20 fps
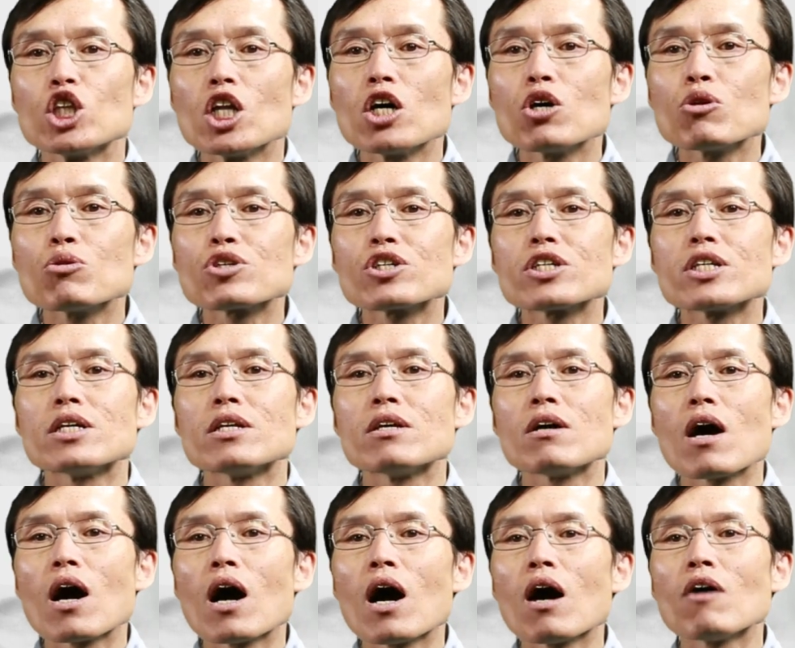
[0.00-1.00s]

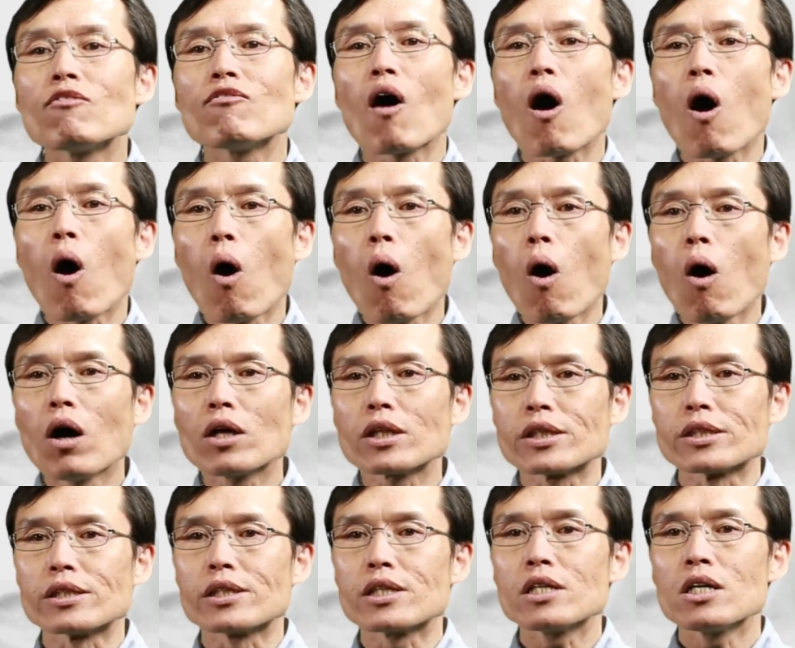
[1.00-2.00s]
notion of
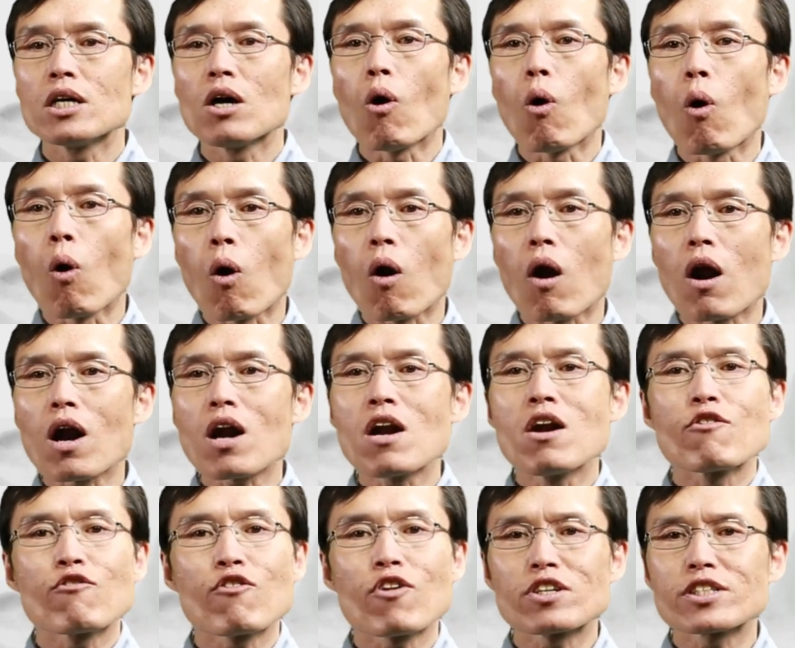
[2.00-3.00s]
order or
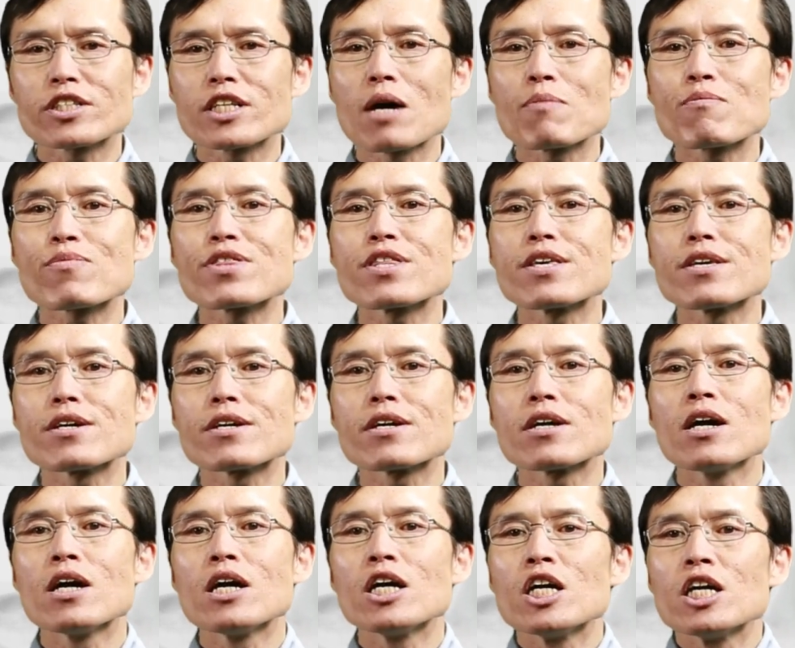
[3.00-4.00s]
for something
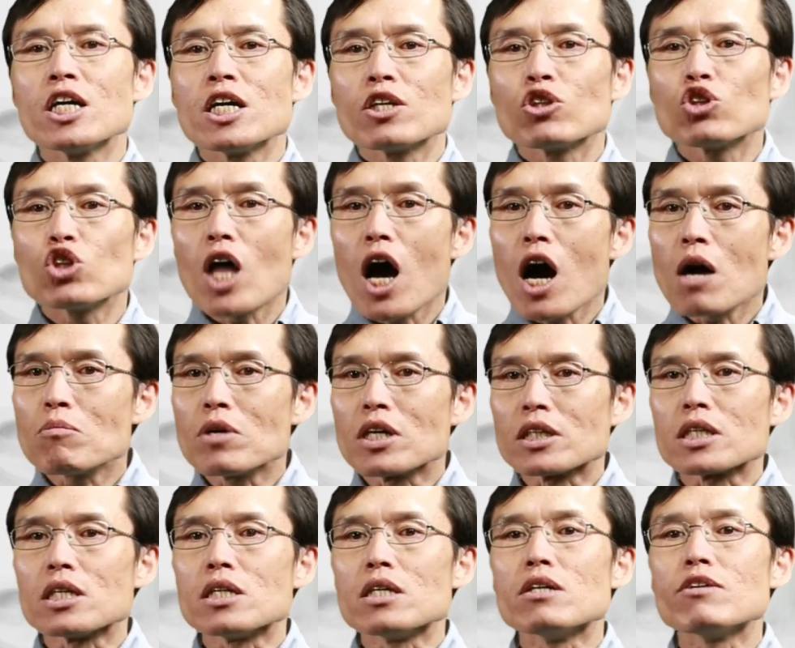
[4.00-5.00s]

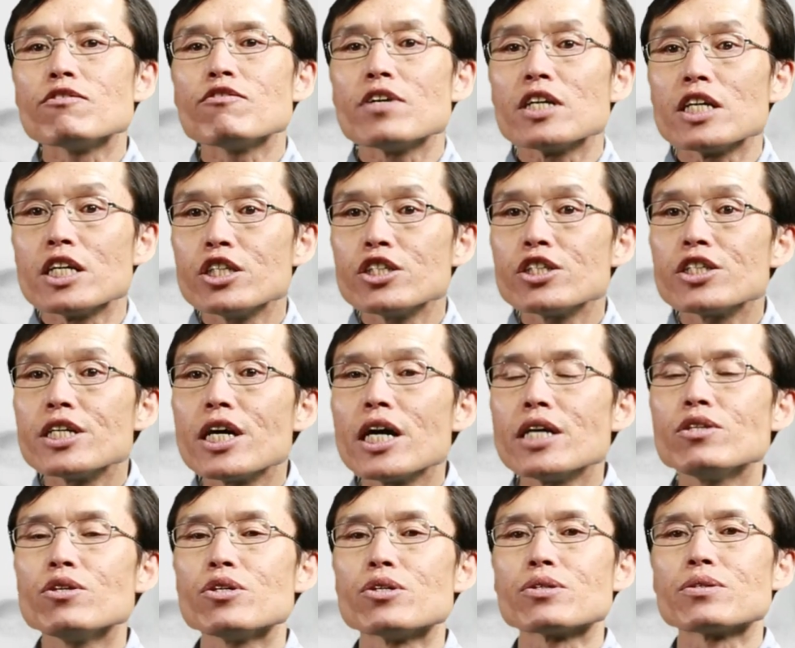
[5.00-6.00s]
normative in
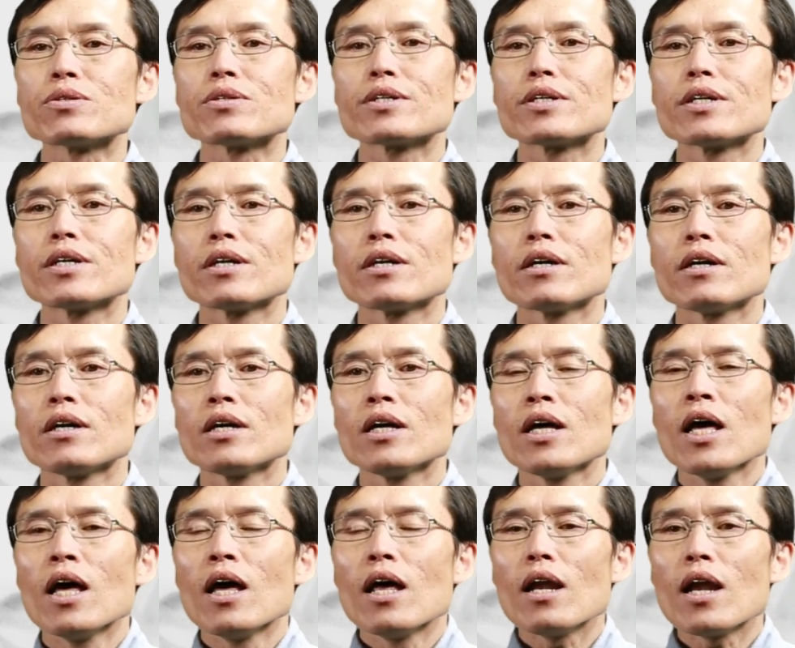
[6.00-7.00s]
general.
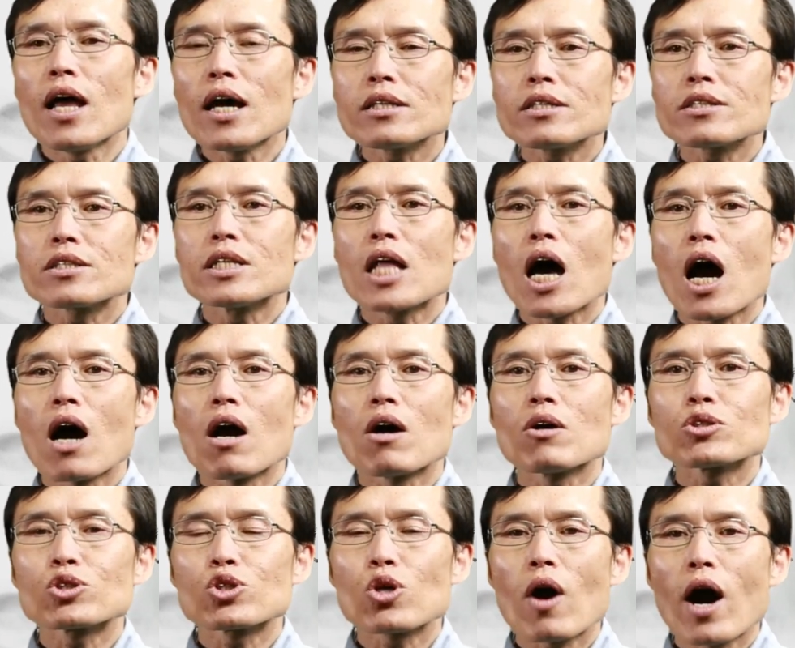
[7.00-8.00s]
Let us
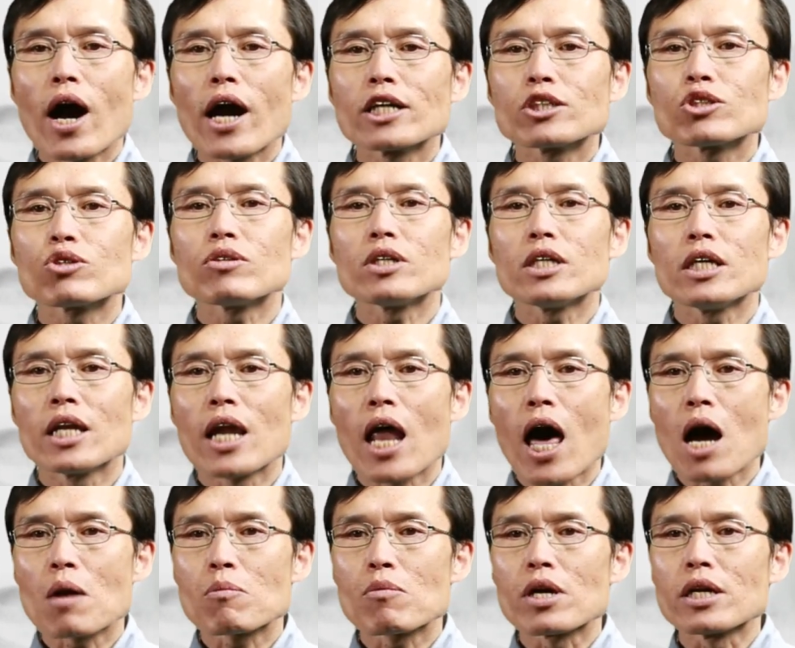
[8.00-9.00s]
now try to
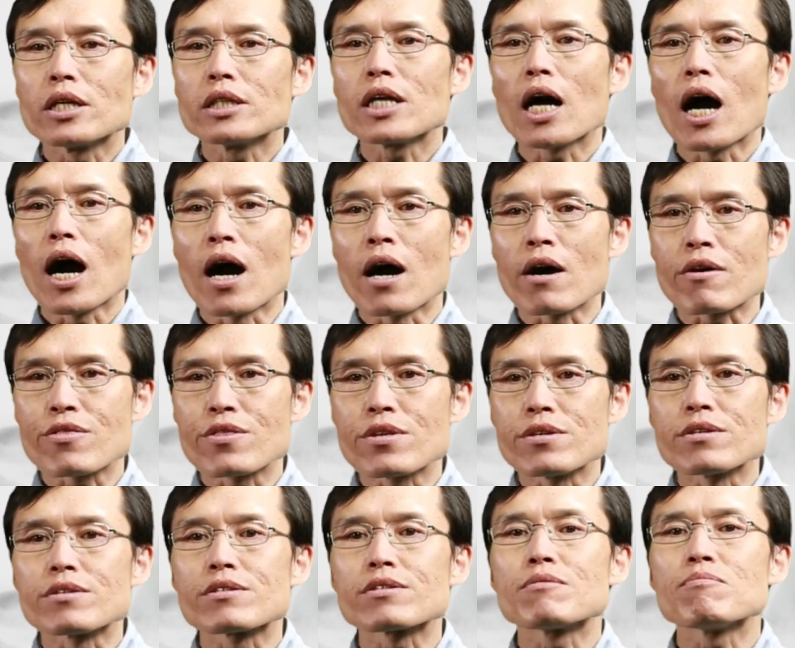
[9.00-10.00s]
elaborate on
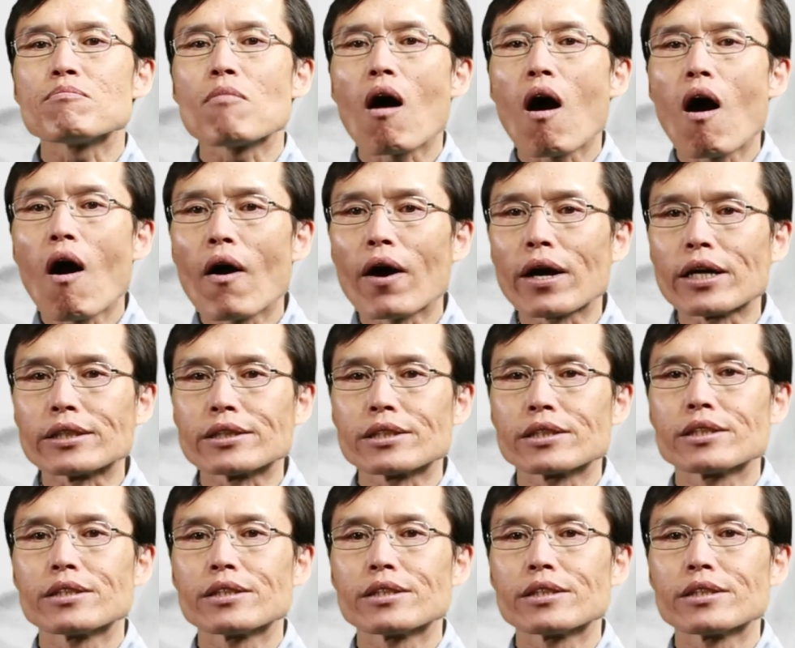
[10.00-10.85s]
this point.